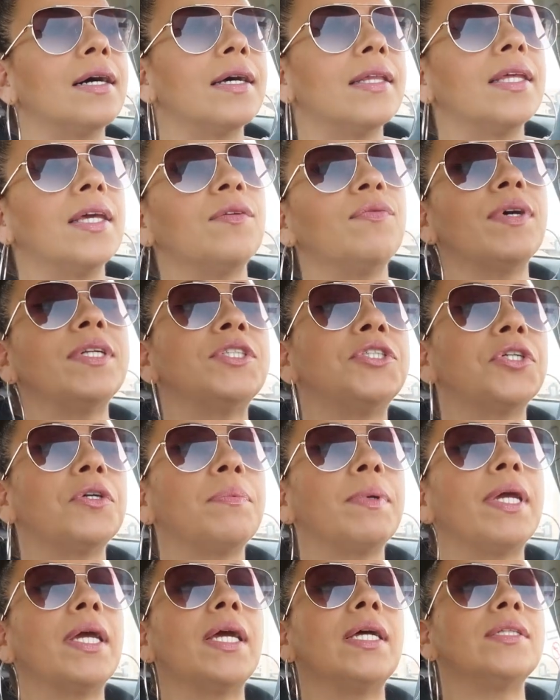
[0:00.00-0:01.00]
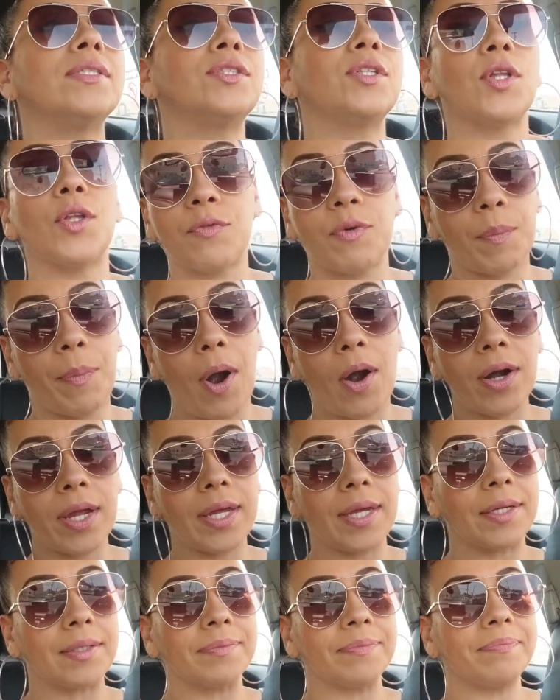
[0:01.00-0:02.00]
The adventure begins to look for
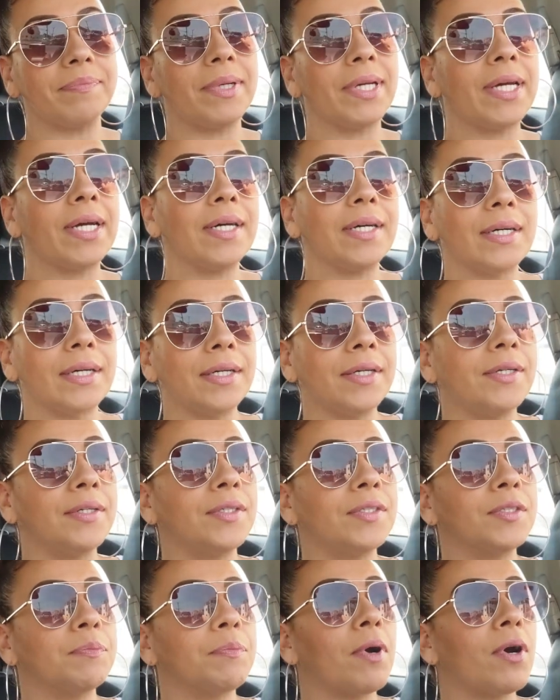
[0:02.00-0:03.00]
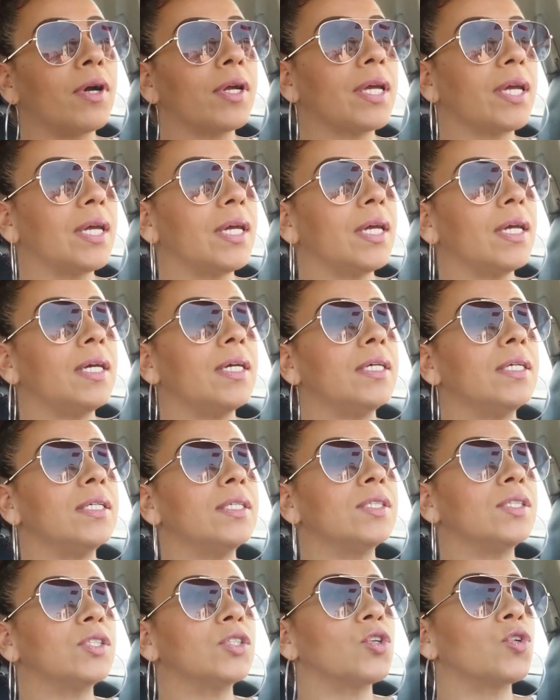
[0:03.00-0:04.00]
parking, because parking
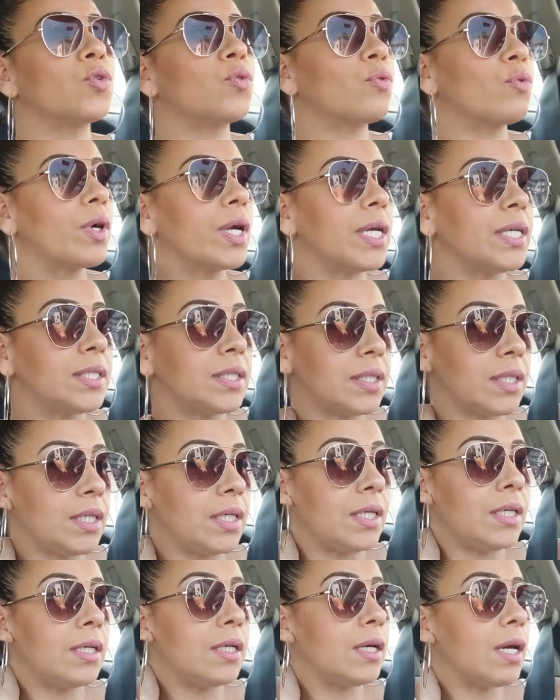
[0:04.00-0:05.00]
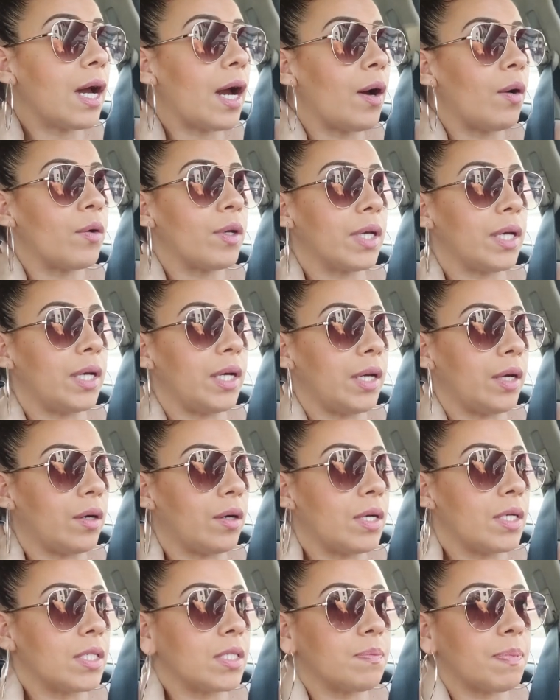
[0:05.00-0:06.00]
is crazy out here,
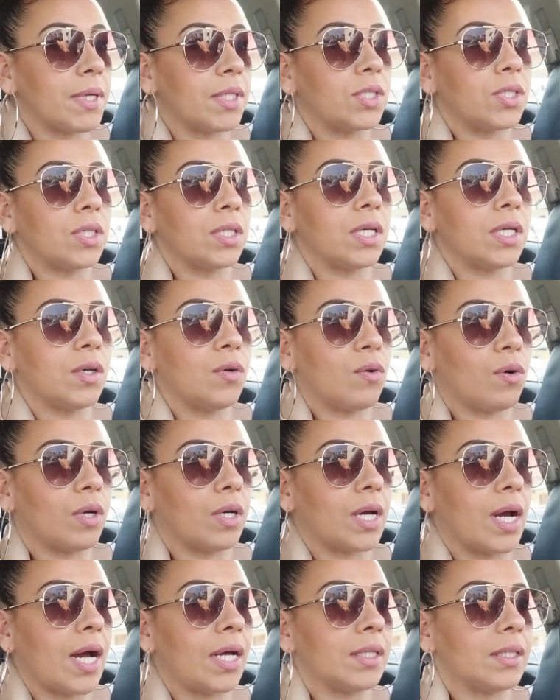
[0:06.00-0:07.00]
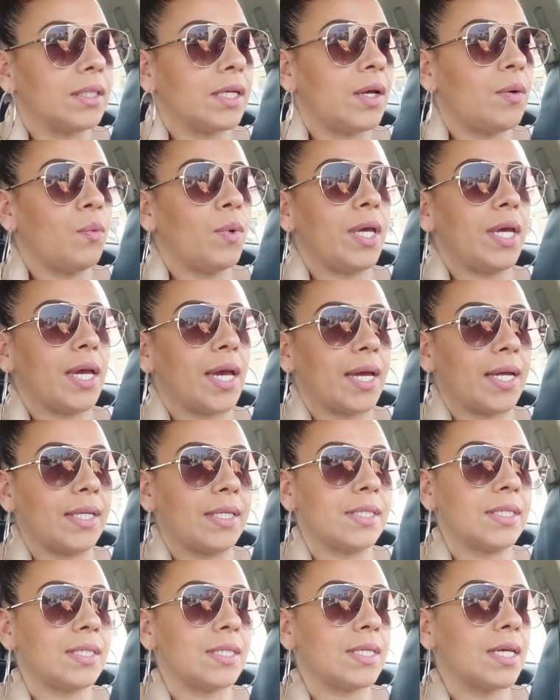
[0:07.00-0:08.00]
especially on holiday
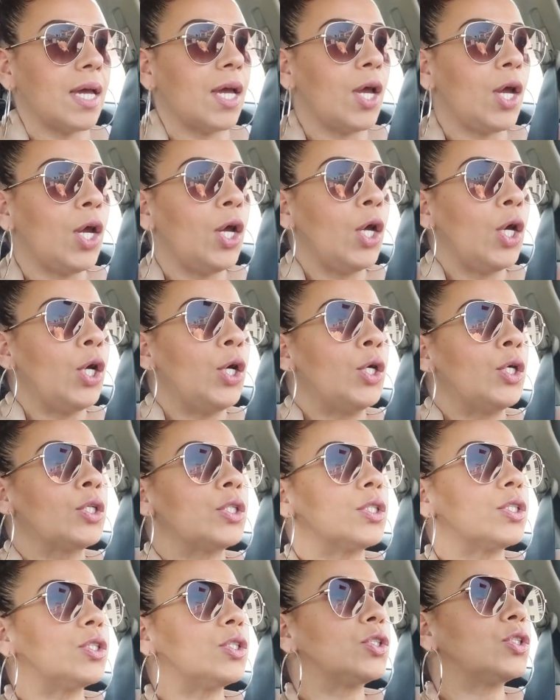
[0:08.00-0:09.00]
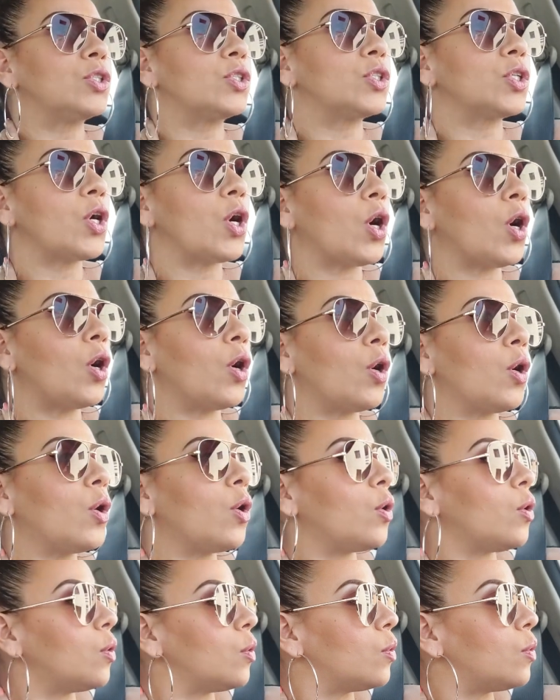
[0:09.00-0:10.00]
weekends.
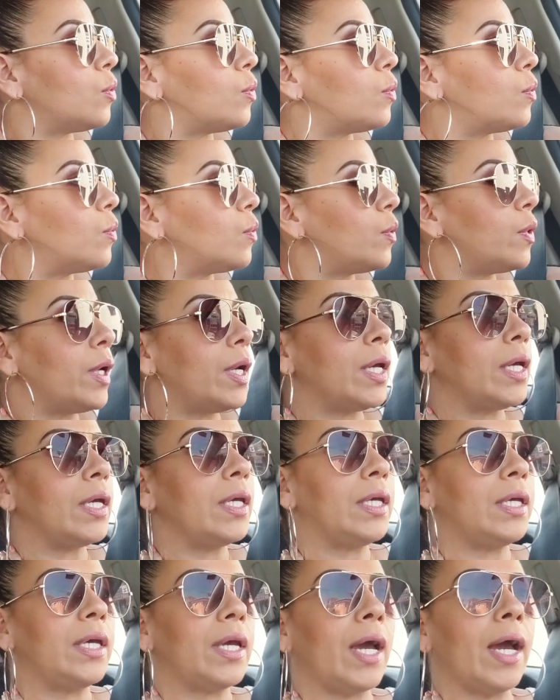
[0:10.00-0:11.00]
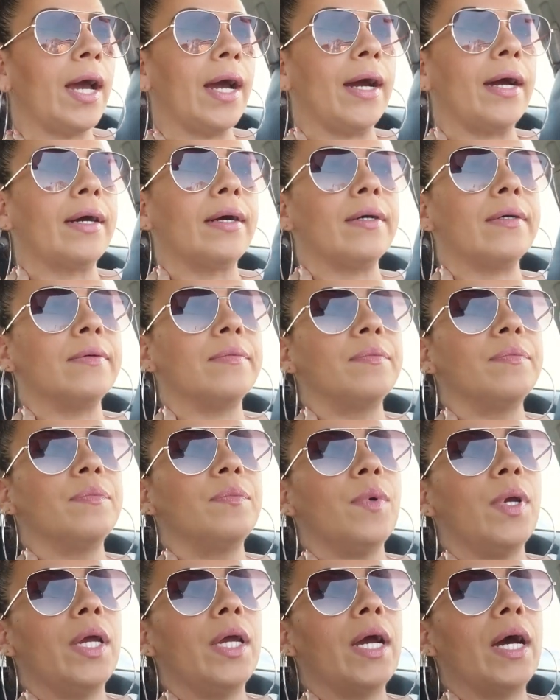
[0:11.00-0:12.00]
So yeah,
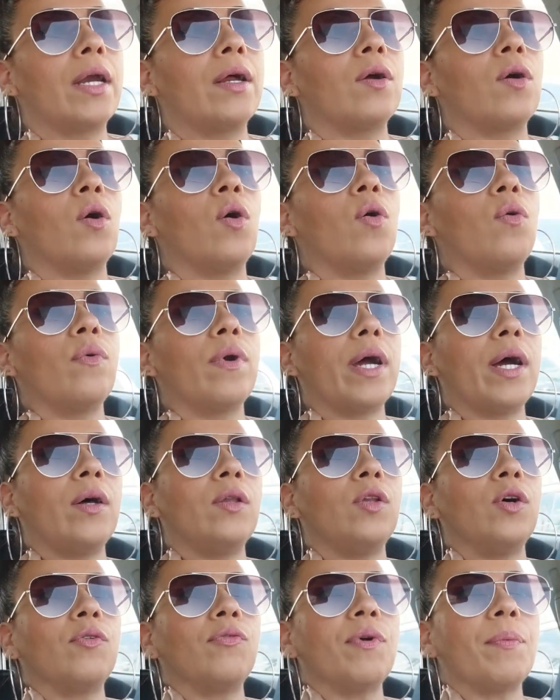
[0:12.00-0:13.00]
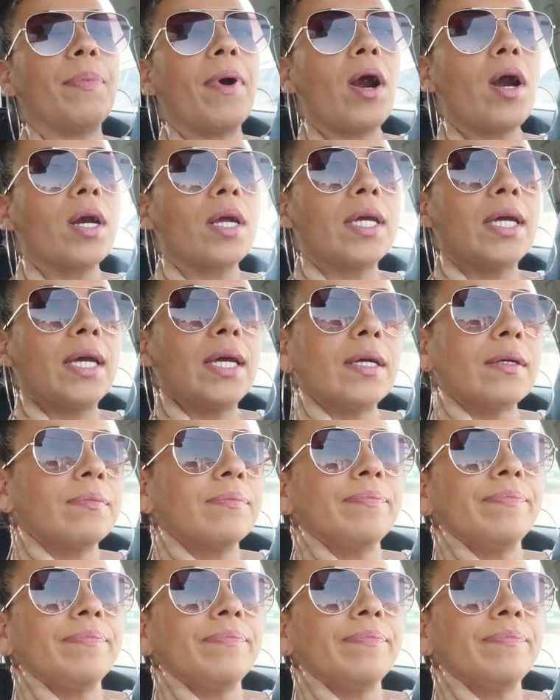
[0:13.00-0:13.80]
we gotta go around, look for parking.